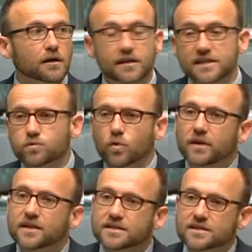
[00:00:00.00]
This will
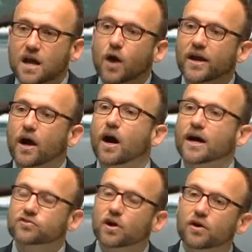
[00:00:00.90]
be the snowy
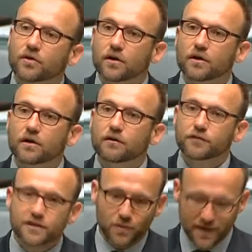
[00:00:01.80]
hydro
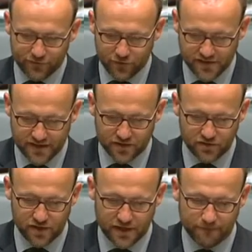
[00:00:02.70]
for the 21st
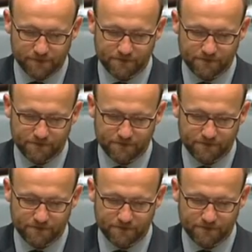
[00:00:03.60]
century,